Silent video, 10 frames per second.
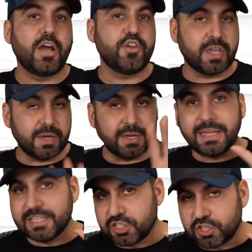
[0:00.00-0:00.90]
Now you can
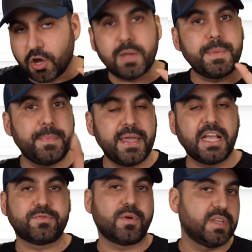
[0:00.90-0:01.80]
install a
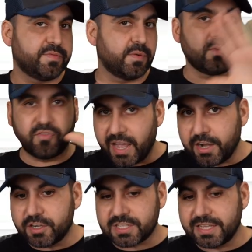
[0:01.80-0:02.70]
VPS from different
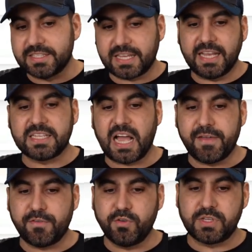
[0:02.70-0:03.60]
providers. In this case,
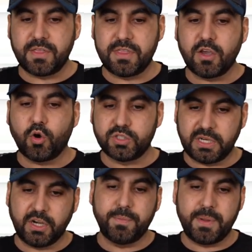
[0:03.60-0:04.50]
I've used the
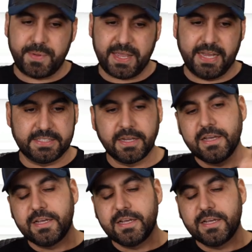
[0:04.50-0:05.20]
Hostinger VPS.